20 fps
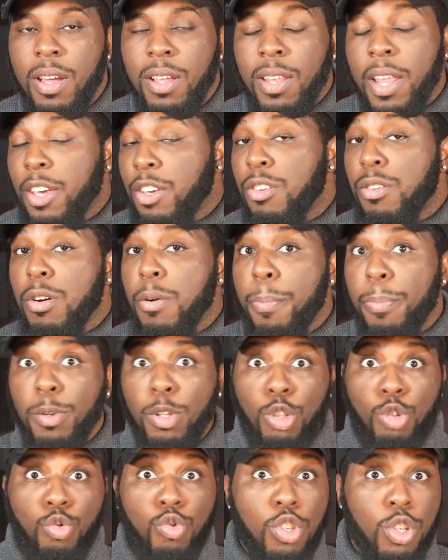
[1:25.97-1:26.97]
like,
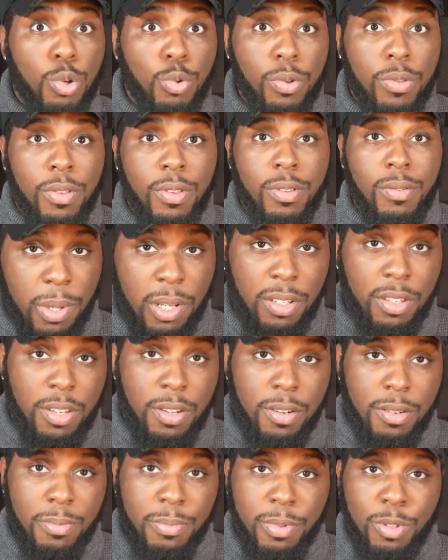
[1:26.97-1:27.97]
Bluetooth, big
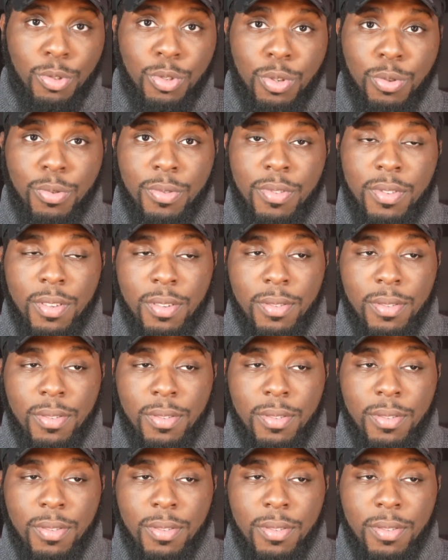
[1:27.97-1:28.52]
deal, Bluetooth,